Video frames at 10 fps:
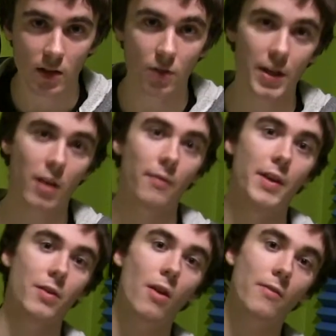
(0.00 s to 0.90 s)
you
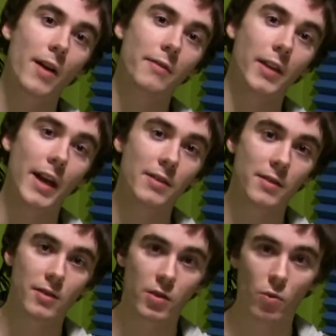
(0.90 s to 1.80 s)
sacrifice all 5
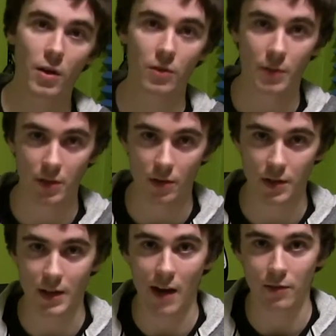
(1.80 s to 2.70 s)
lands to Squandered
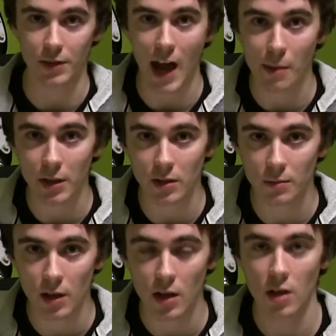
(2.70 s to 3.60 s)
Resources after tapping them.